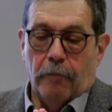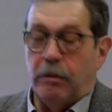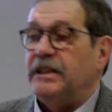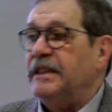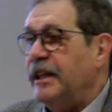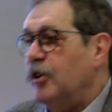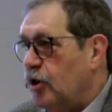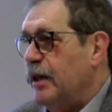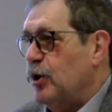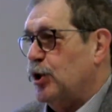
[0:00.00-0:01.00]
But he did
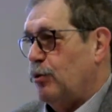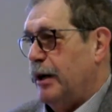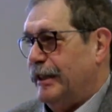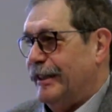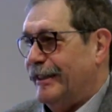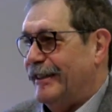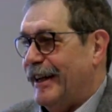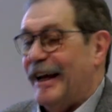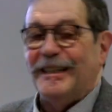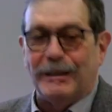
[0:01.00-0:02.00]
not demonstrate it.
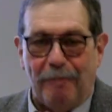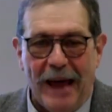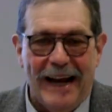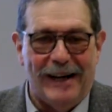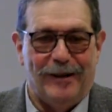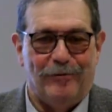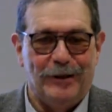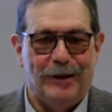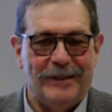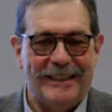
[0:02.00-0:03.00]
It's Bell
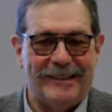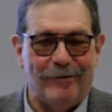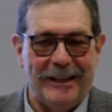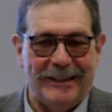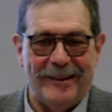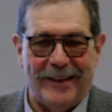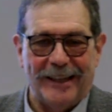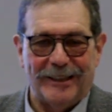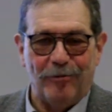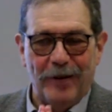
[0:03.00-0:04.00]
who demonstrated
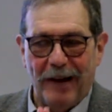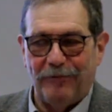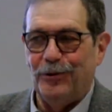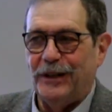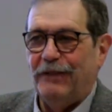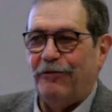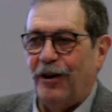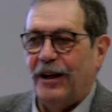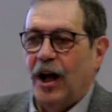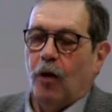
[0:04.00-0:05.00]
that. So we have to give
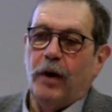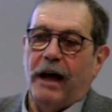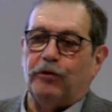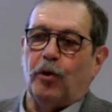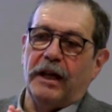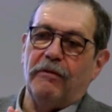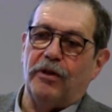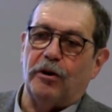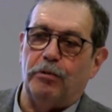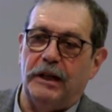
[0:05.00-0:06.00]

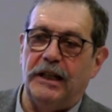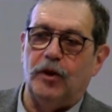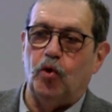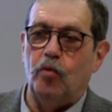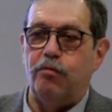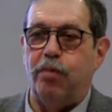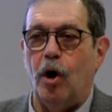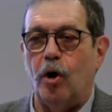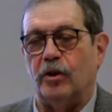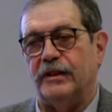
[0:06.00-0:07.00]
the credit to
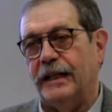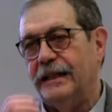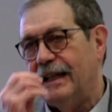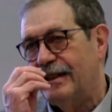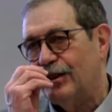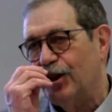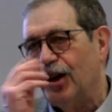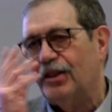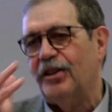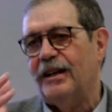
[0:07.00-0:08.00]
Bohr that he
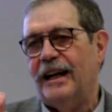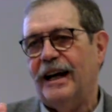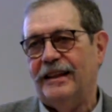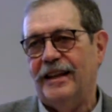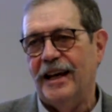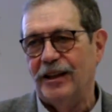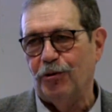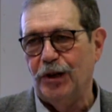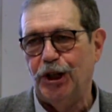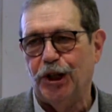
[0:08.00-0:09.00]
certainly had the
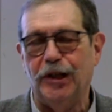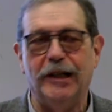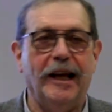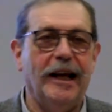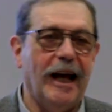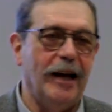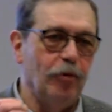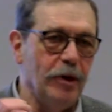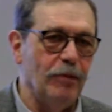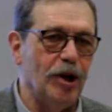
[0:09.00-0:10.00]
intuition,
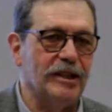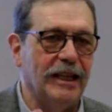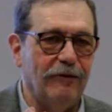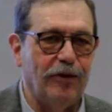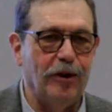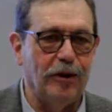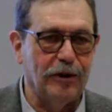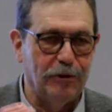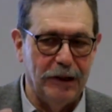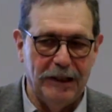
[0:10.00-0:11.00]
and we must give the
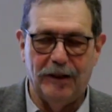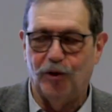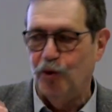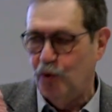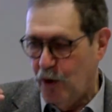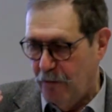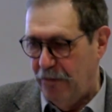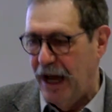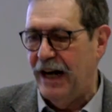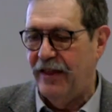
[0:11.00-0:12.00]
credit to
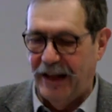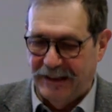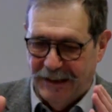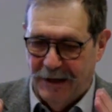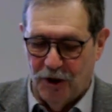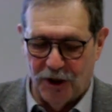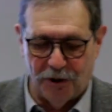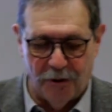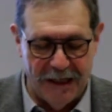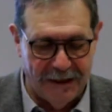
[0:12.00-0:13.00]
Bell that he
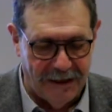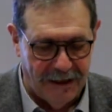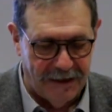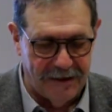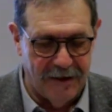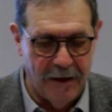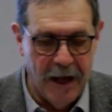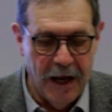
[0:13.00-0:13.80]
demonstrated it.